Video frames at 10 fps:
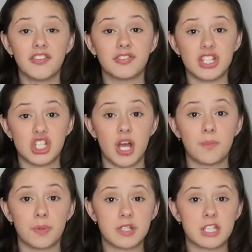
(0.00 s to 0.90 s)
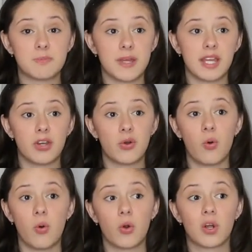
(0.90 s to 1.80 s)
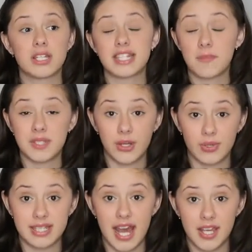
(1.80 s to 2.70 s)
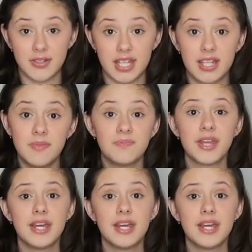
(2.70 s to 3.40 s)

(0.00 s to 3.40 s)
of the jump or spin or step sequence that you did.